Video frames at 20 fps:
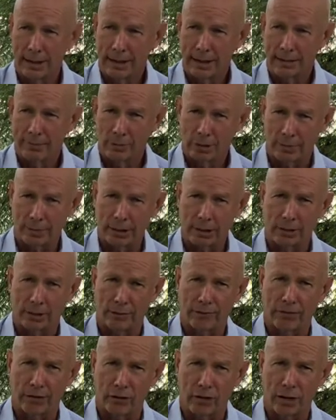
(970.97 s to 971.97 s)
probably
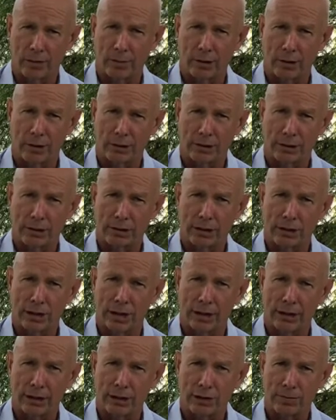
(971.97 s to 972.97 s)
not viable at this
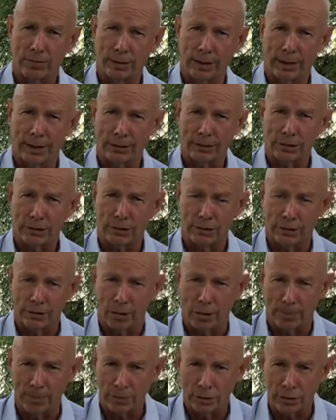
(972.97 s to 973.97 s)
stage, but as
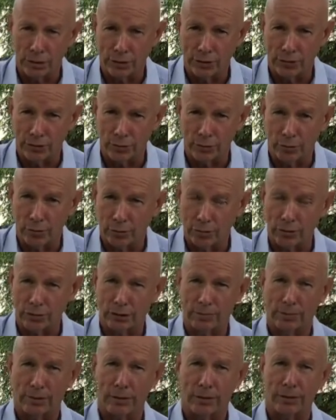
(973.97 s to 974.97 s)
options for water
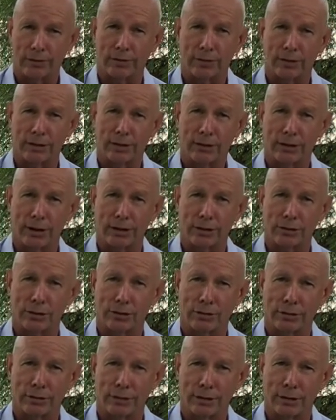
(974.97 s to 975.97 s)
supply for the
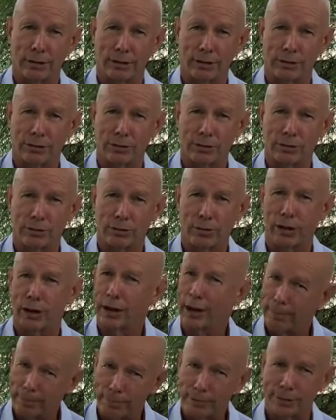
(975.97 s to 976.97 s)
Sunshine Coast dry
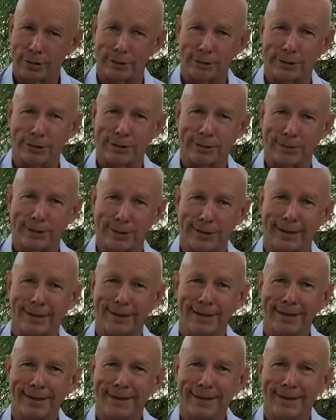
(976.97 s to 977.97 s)
up, so to speak,
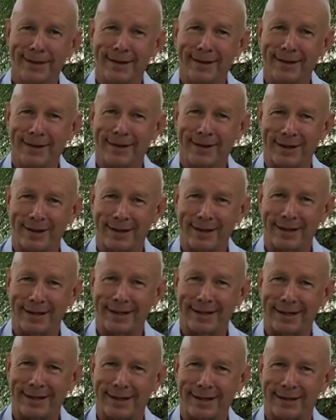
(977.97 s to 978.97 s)
I
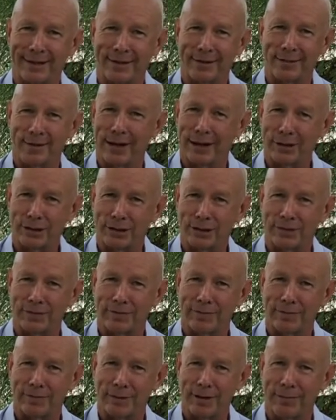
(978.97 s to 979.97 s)
think the raising
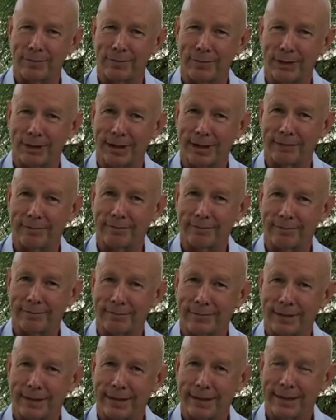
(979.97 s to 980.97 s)
of Barumba Dam
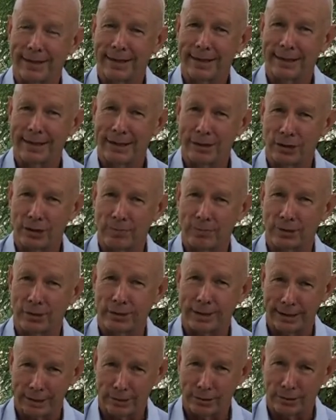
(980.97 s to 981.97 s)
is a
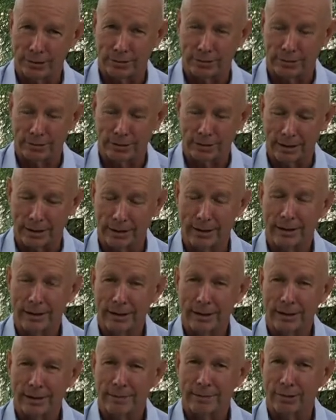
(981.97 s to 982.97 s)
potential
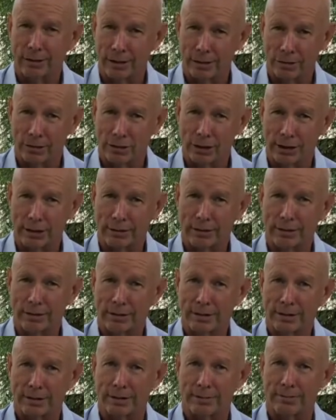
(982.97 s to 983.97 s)
project
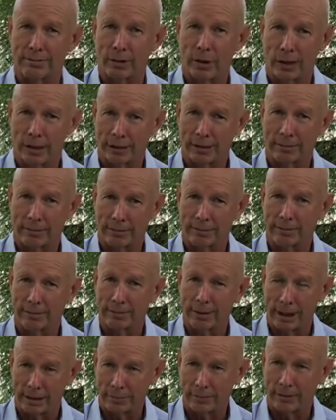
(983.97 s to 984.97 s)
that
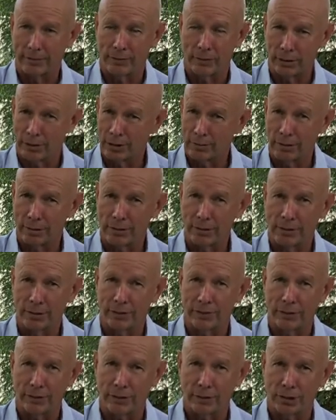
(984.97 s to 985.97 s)
may be viable in the
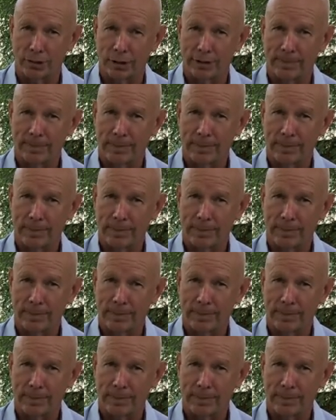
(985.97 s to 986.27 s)
future.